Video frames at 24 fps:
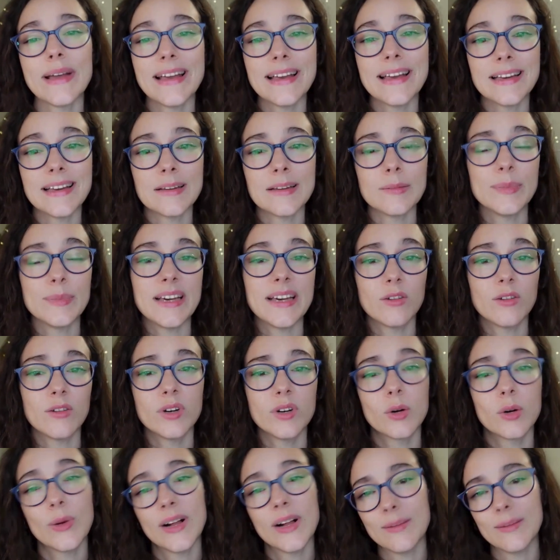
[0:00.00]
may be
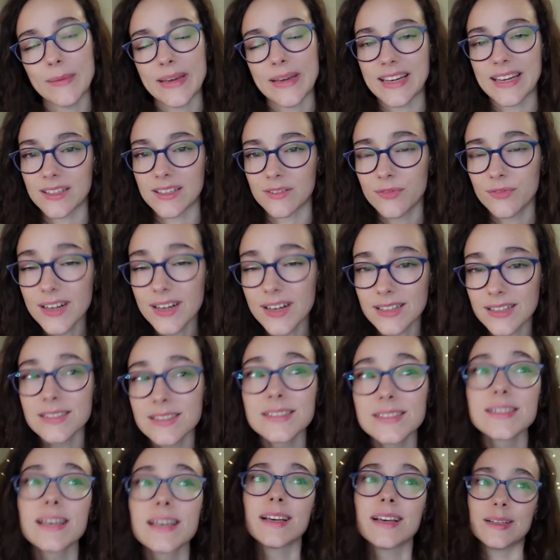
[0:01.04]
overwhelming at
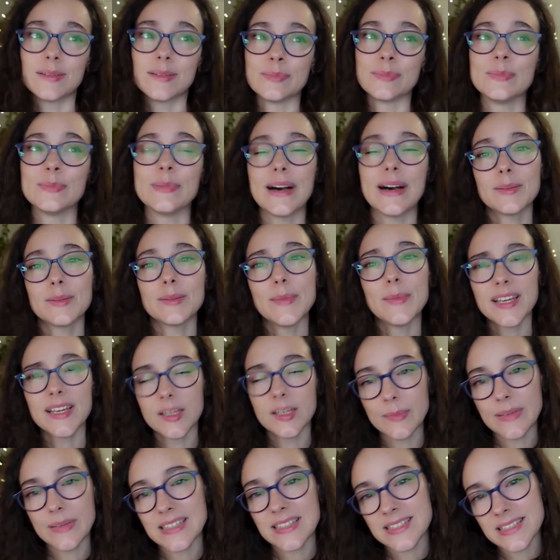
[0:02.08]
first, but
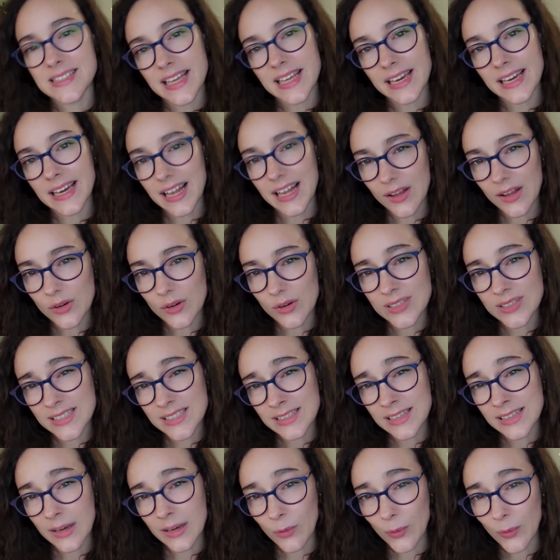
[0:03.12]
making mistake along
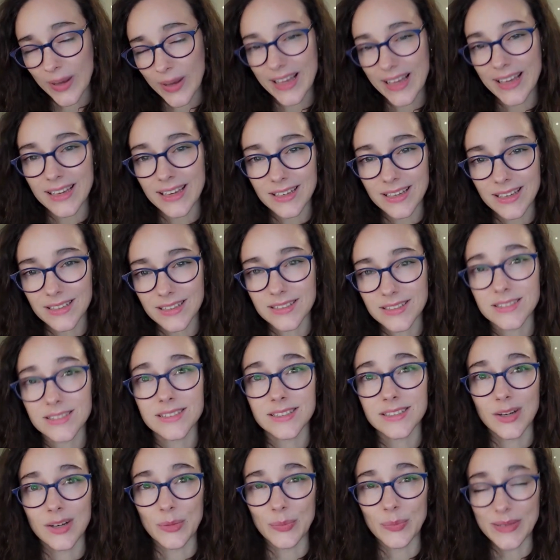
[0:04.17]
the way
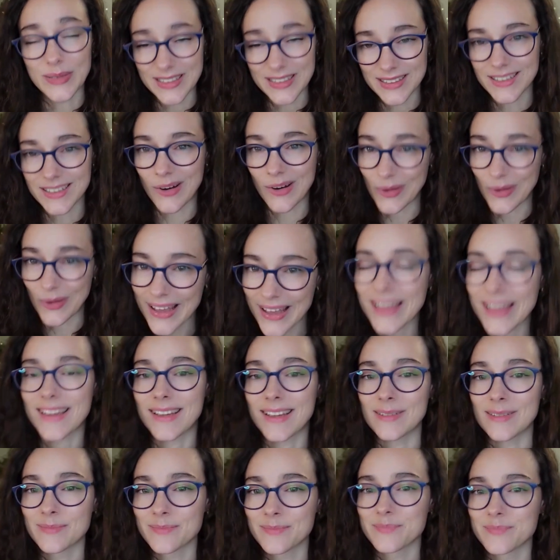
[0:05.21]
is completely
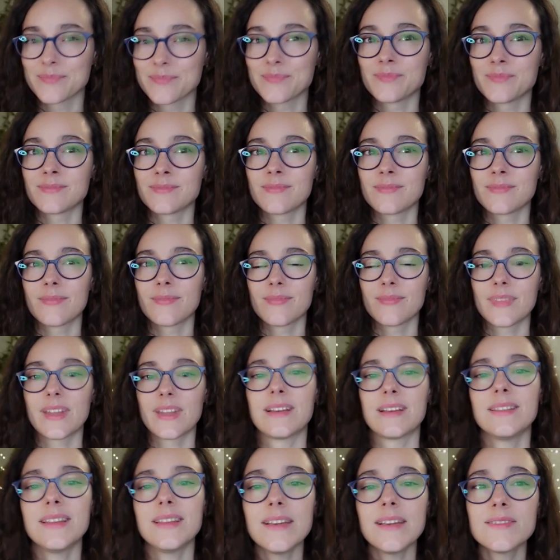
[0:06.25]
okay.
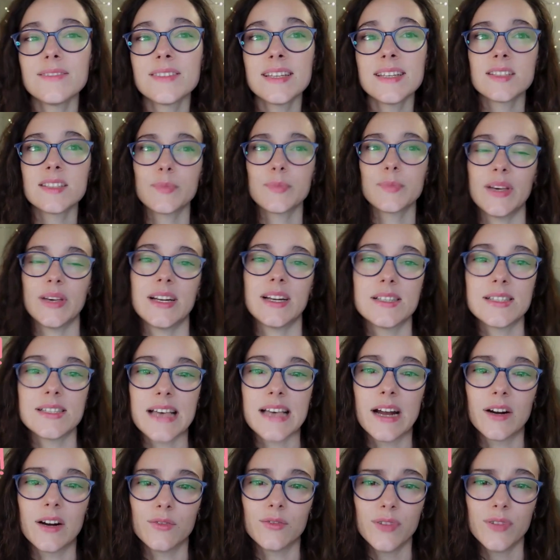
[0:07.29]
Native
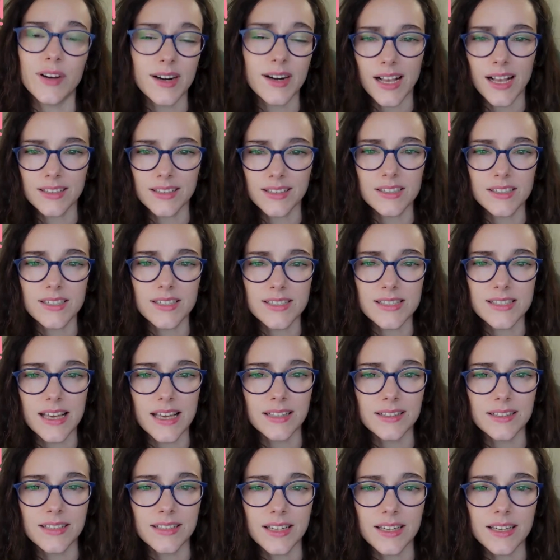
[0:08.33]
speakers are very
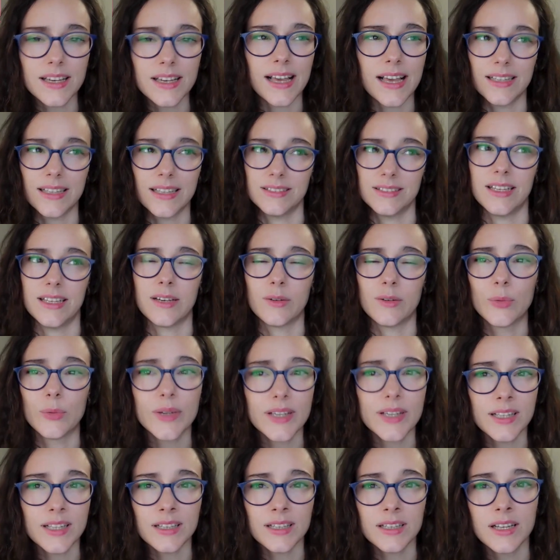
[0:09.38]
understanding and they
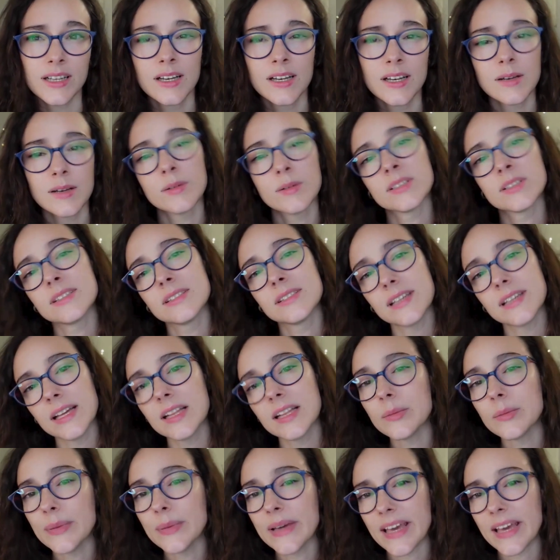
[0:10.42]
will
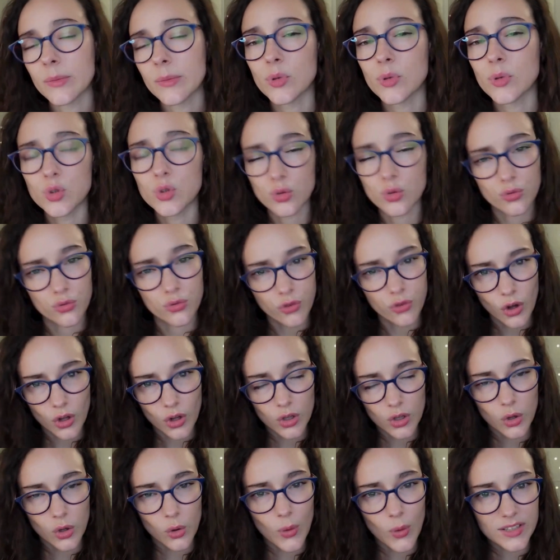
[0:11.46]
still be able to
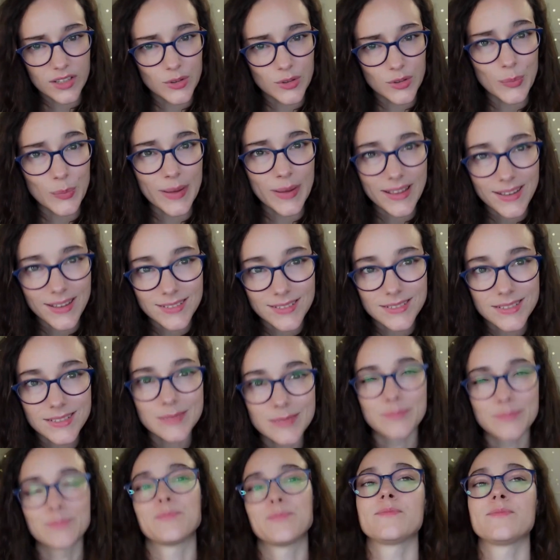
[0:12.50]
follow what you meant.